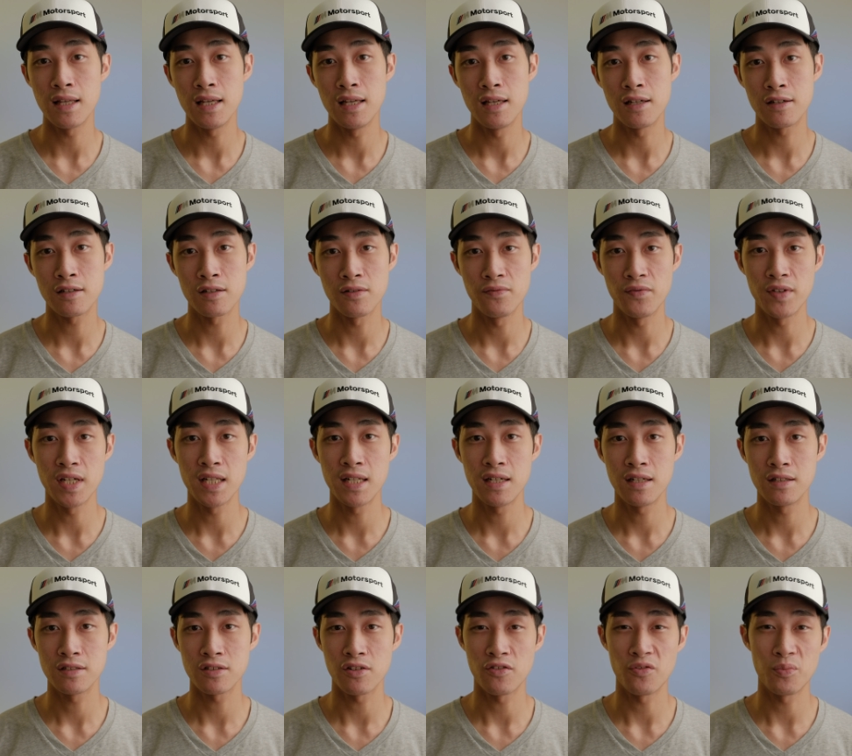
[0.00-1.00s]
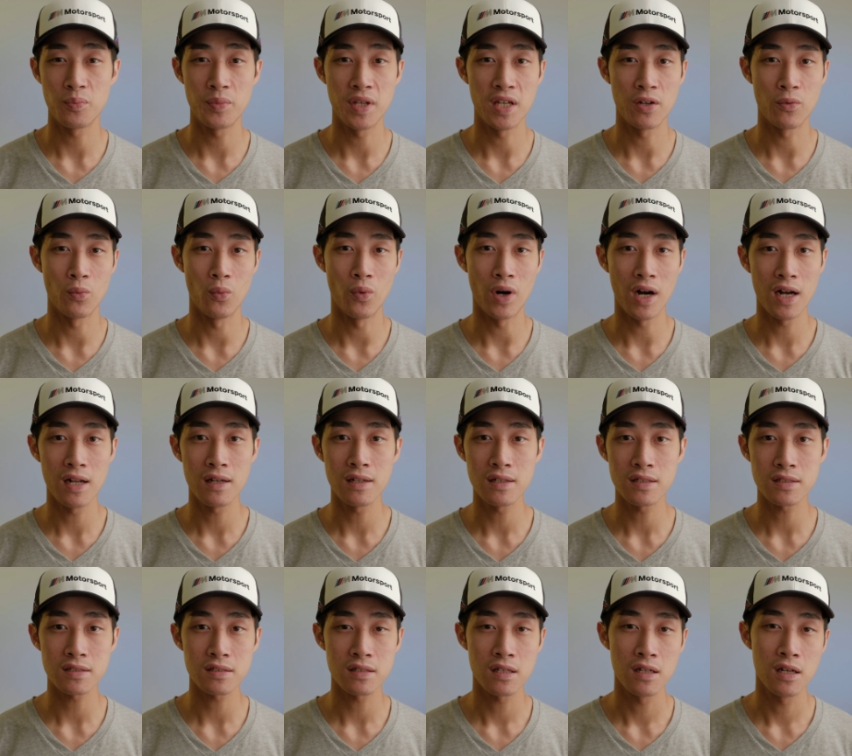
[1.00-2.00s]
the convenience of being
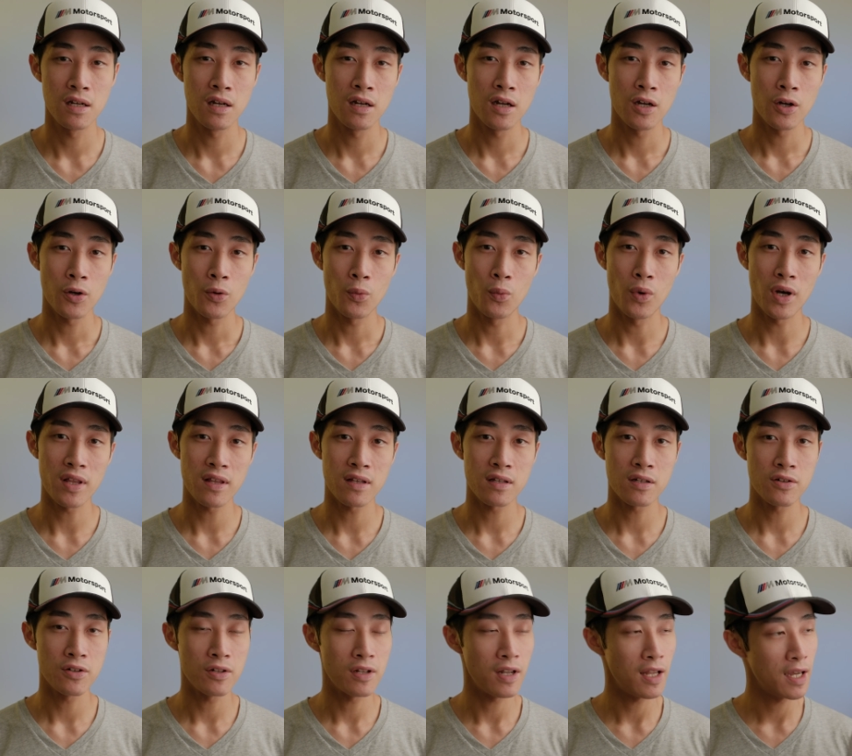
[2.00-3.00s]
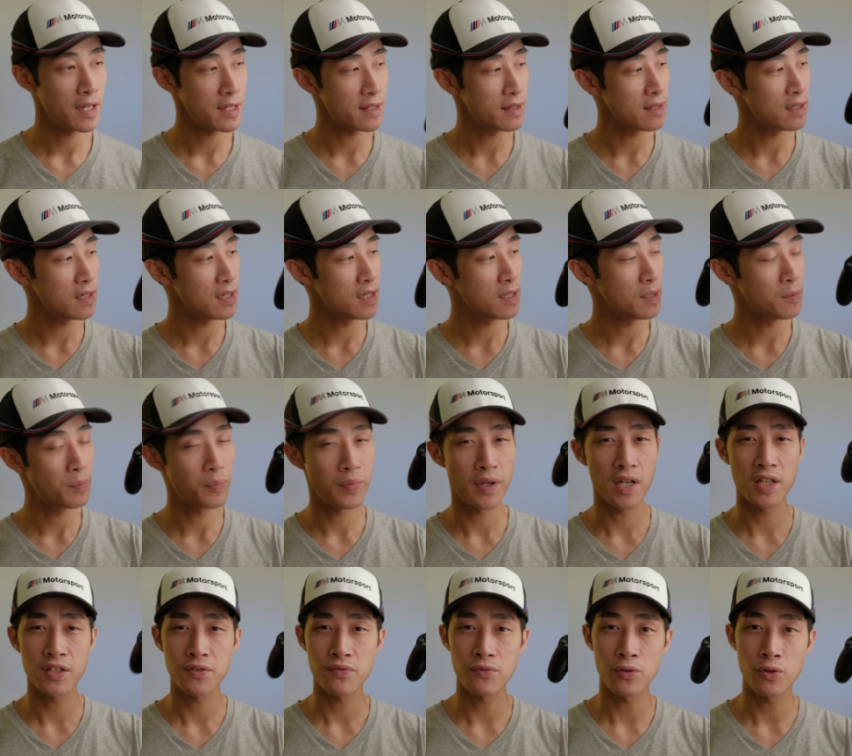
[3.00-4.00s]
wireless. Whether you like the
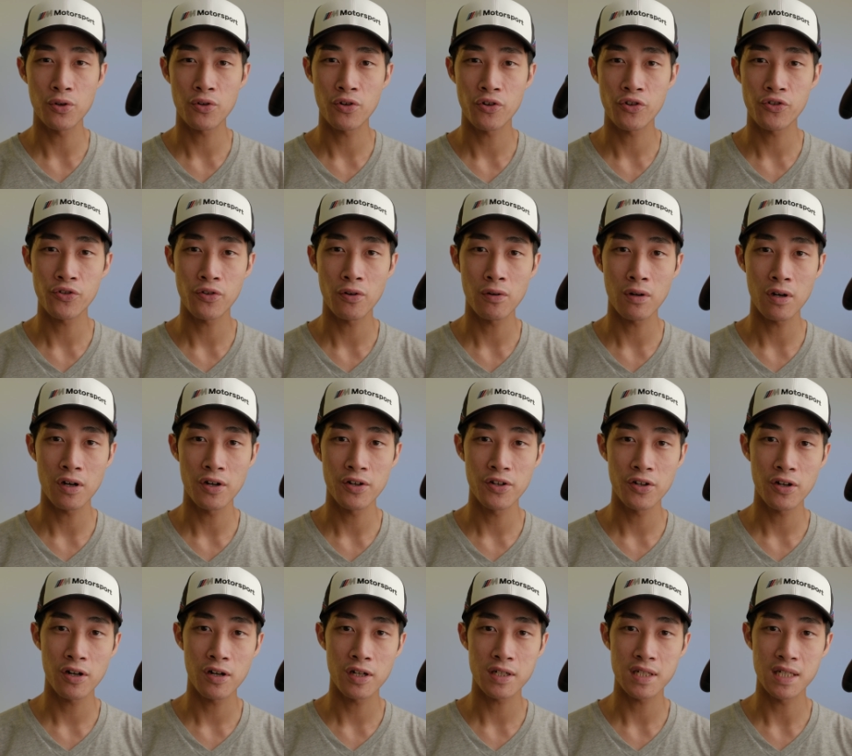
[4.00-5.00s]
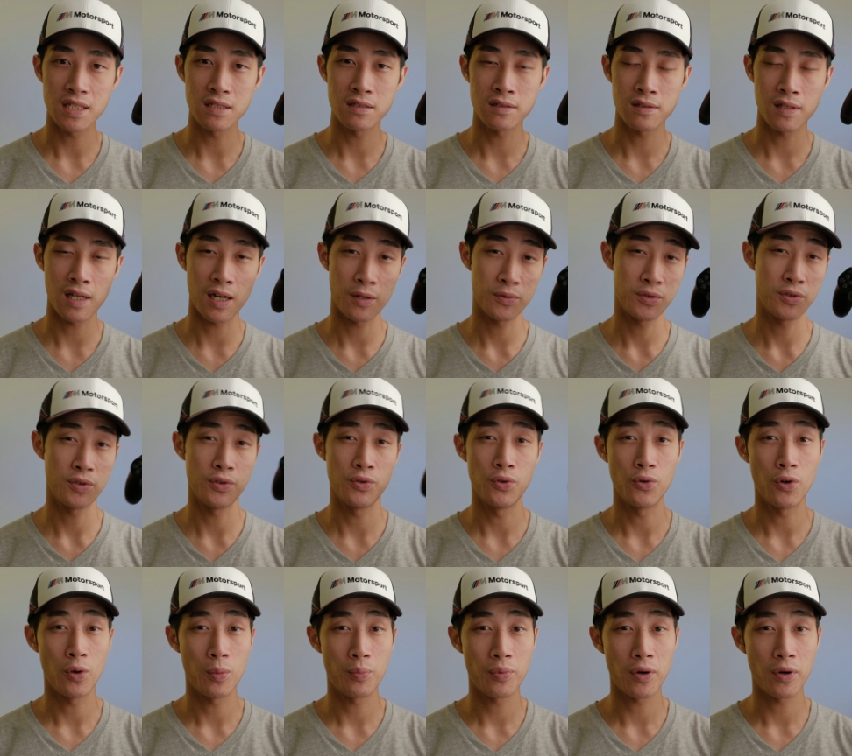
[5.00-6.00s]
PS4 controller or not, it's down to your